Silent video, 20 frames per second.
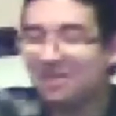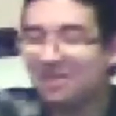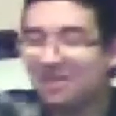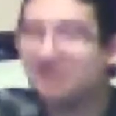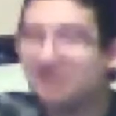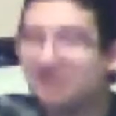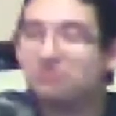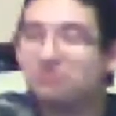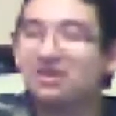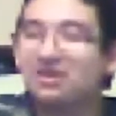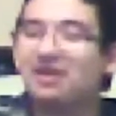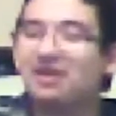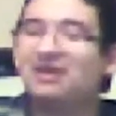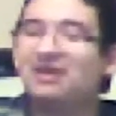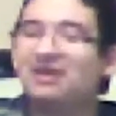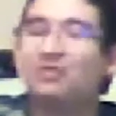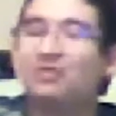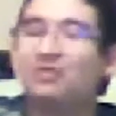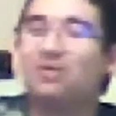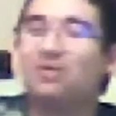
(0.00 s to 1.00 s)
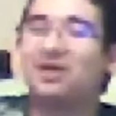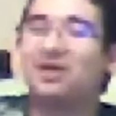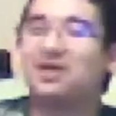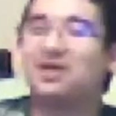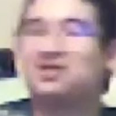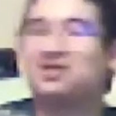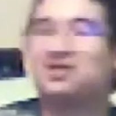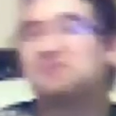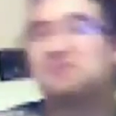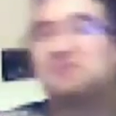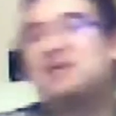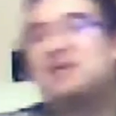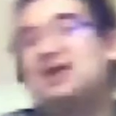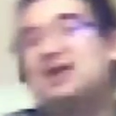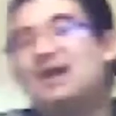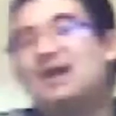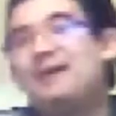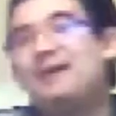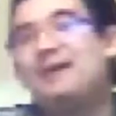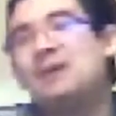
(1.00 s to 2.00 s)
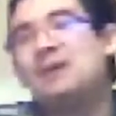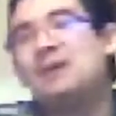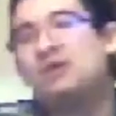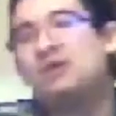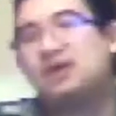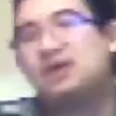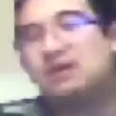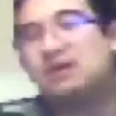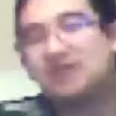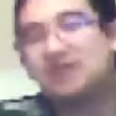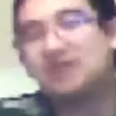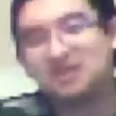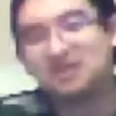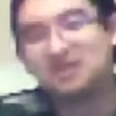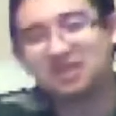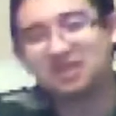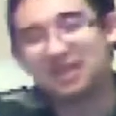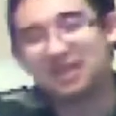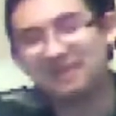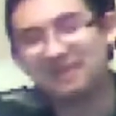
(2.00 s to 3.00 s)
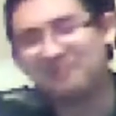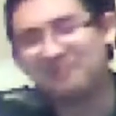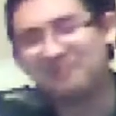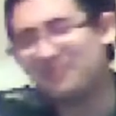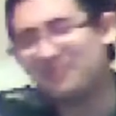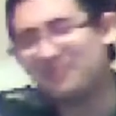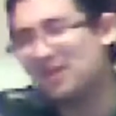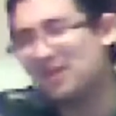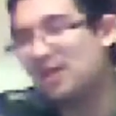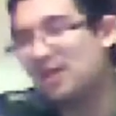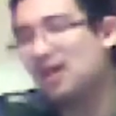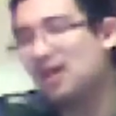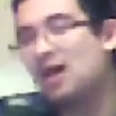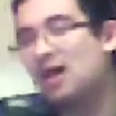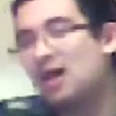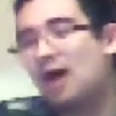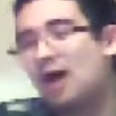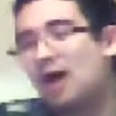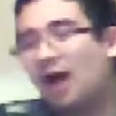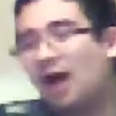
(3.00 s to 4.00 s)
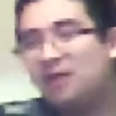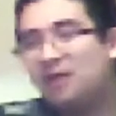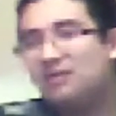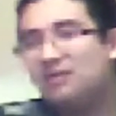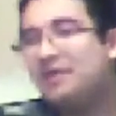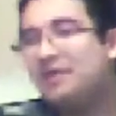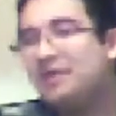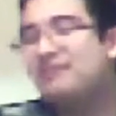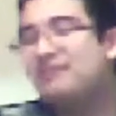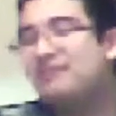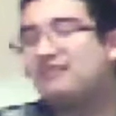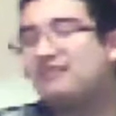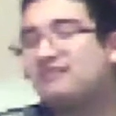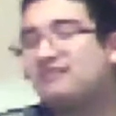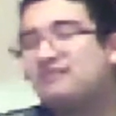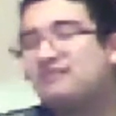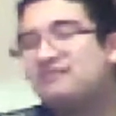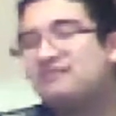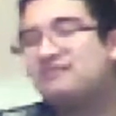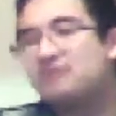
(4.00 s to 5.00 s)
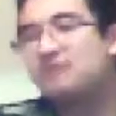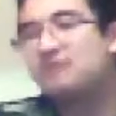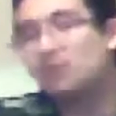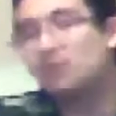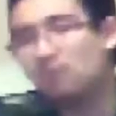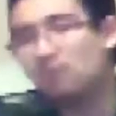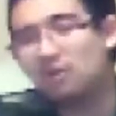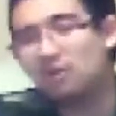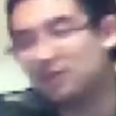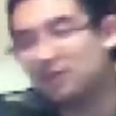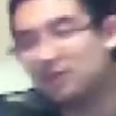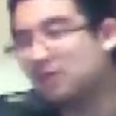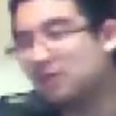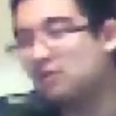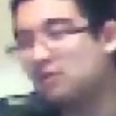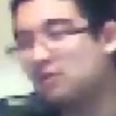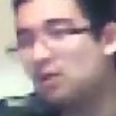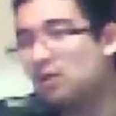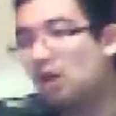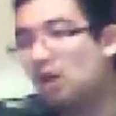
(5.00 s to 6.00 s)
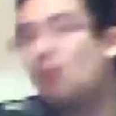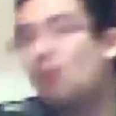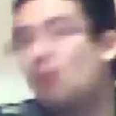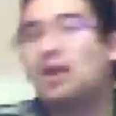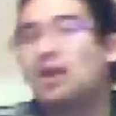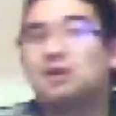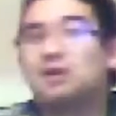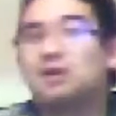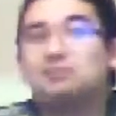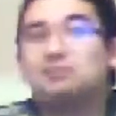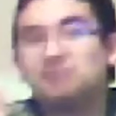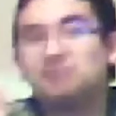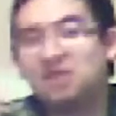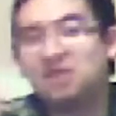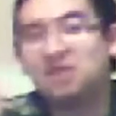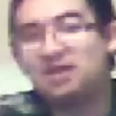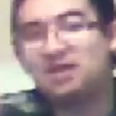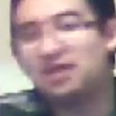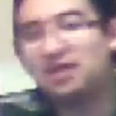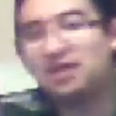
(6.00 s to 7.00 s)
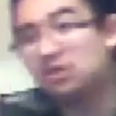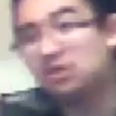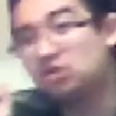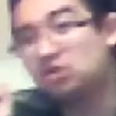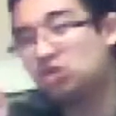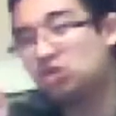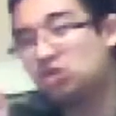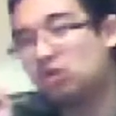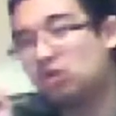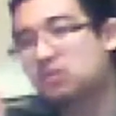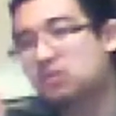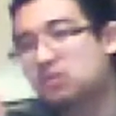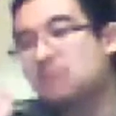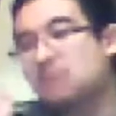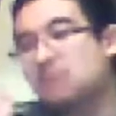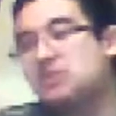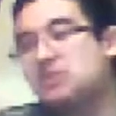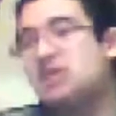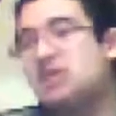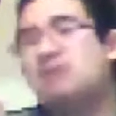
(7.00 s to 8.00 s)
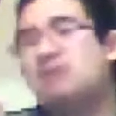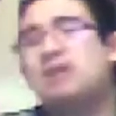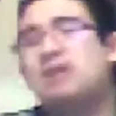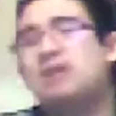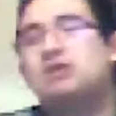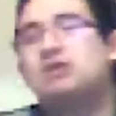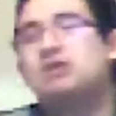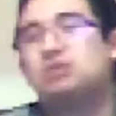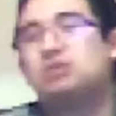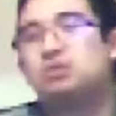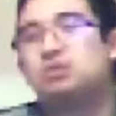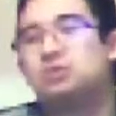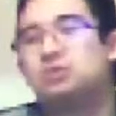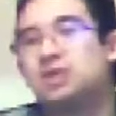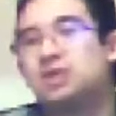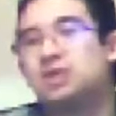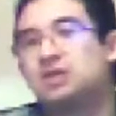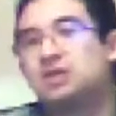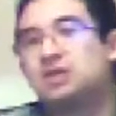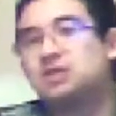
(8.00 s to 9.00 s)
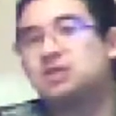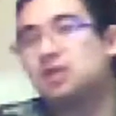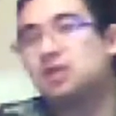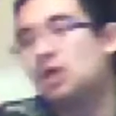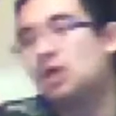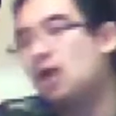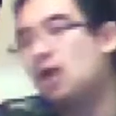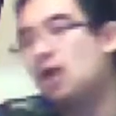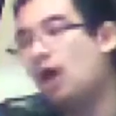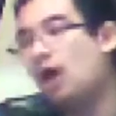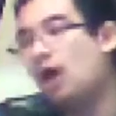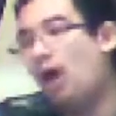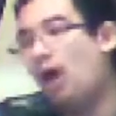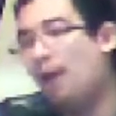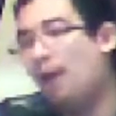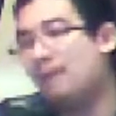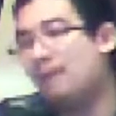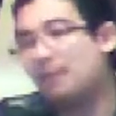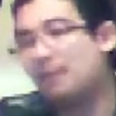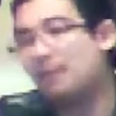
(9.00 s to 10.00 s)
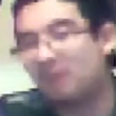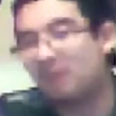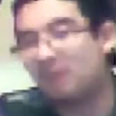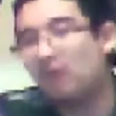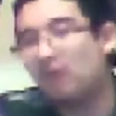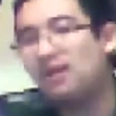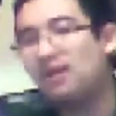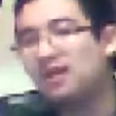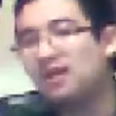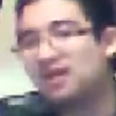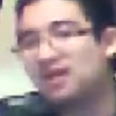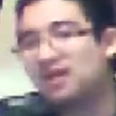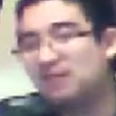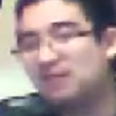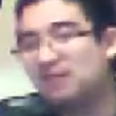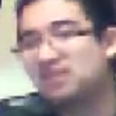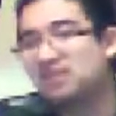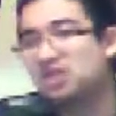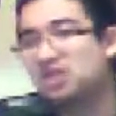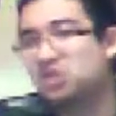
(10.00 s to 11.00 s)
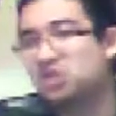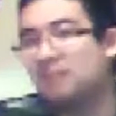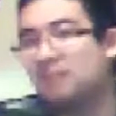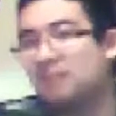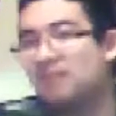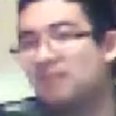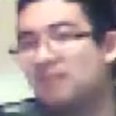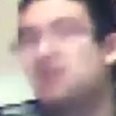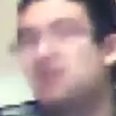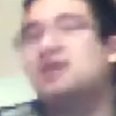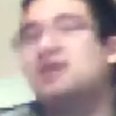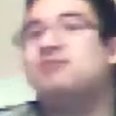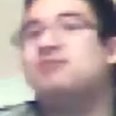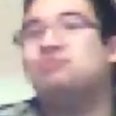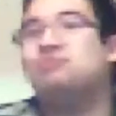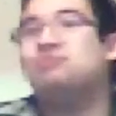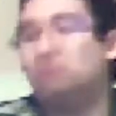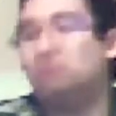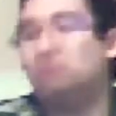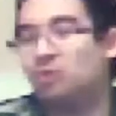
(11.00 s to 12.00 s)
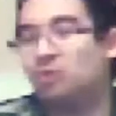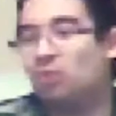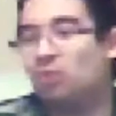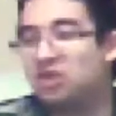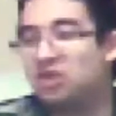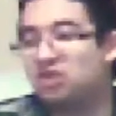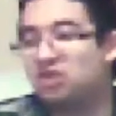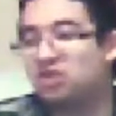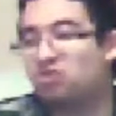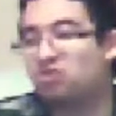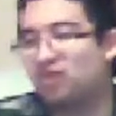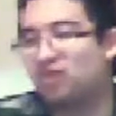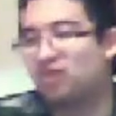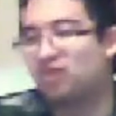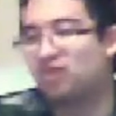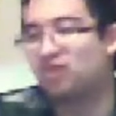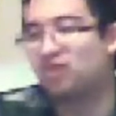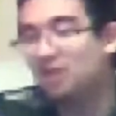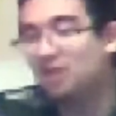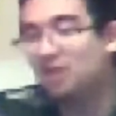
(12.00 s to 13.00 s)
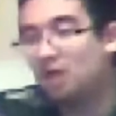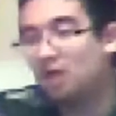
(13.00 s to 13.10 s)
That's really all I can speculate about though. There's like, I don't really. Well, like Oh yeah, Z- they could show some Xenoblade Chronicles X. Um, apparently, that game is actually bigger than The Witcher Three,